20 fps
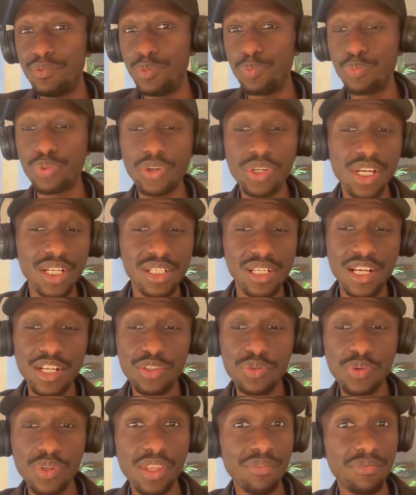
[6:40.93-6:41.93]
product
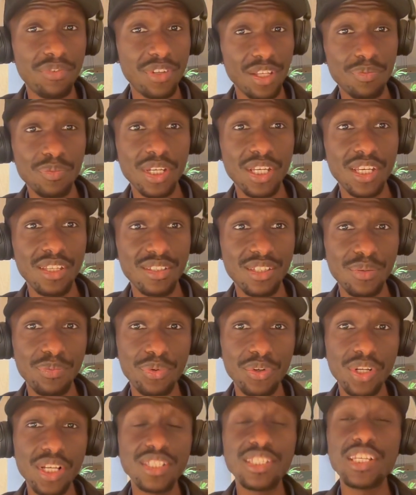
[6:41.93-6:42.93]
launch with affiliate marketing
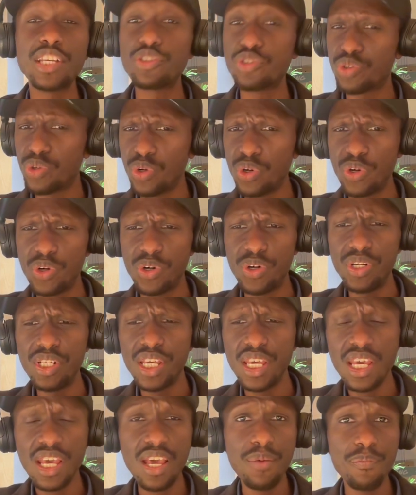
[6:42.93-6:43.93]
products and so on.
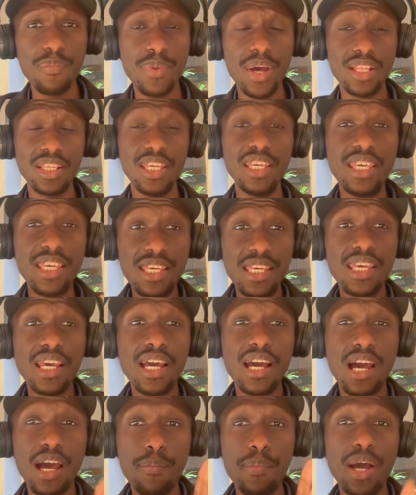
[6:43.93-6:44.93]
But
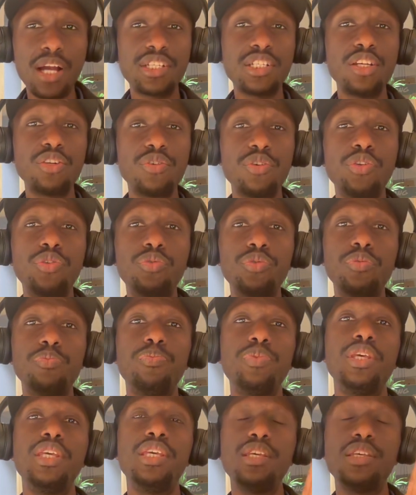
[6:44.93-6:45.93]
here I'm actually going to
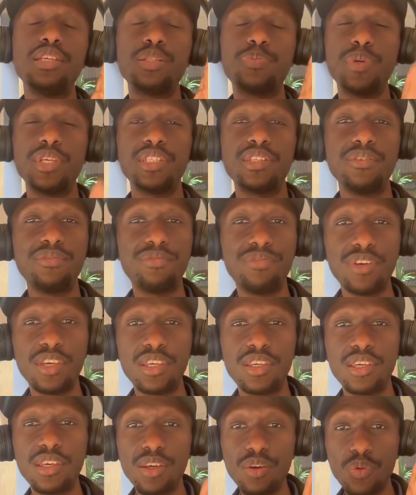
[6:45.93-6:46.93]
be
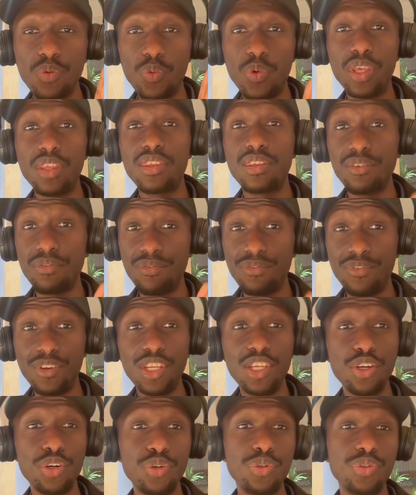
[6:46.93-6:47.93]
specific with
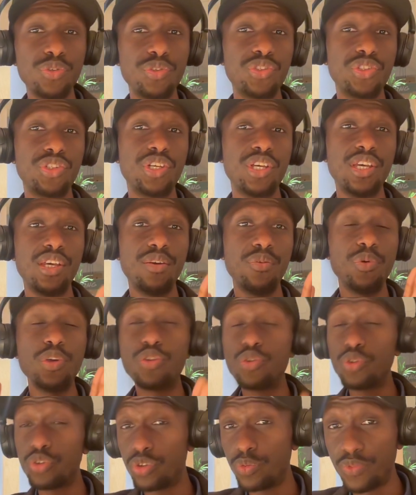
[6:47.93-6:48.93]
videos, with
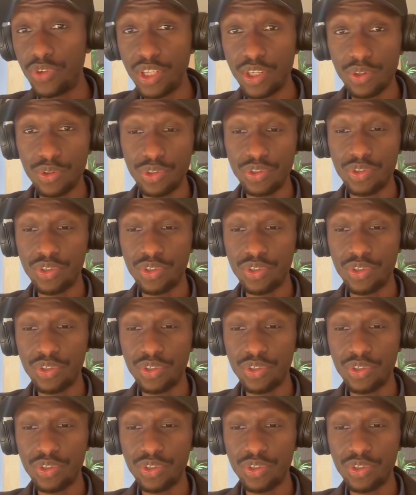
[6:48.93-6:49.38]
YouTube videos,